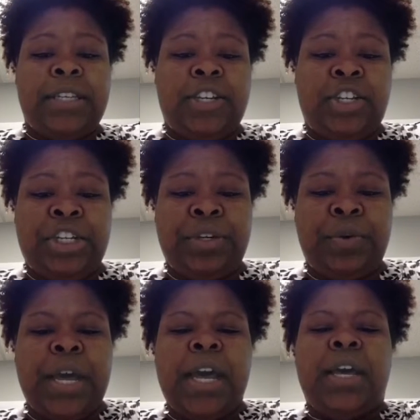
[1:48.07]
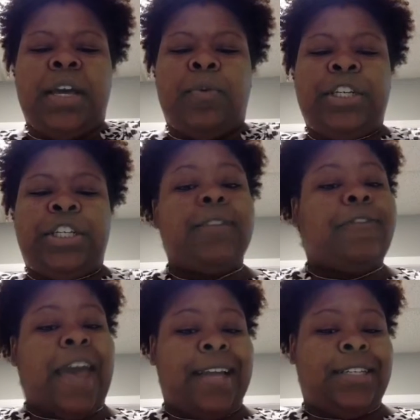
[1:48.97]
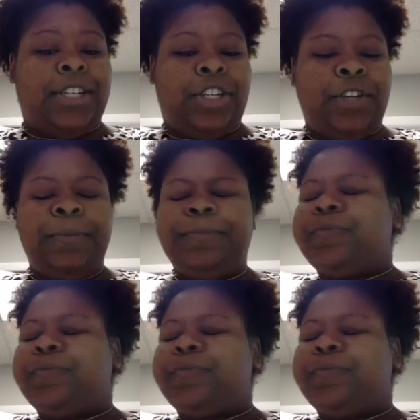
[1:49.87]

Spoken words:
tissue, which is fat tissue.